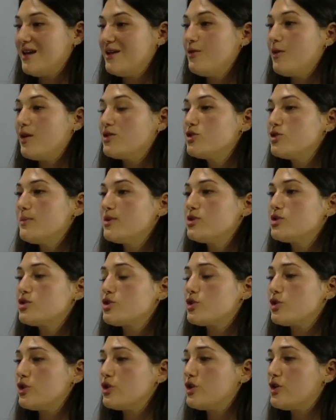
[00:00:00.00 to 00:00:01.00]
also mentioned
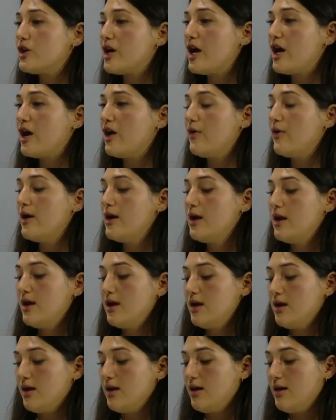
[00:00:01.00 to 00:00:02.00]
earlier how
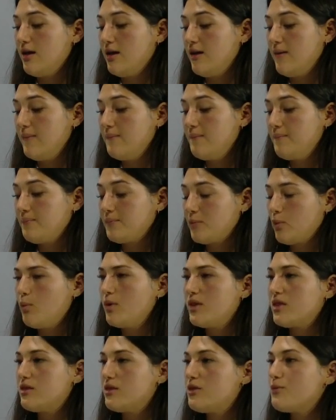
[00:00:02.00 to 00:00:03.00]

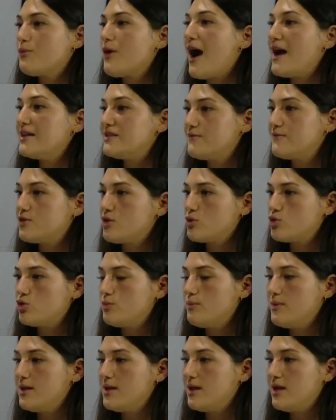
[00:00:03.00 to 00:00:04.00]
with the rise of social
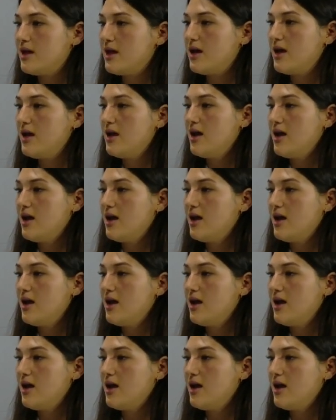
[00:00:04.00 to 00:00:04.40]
media,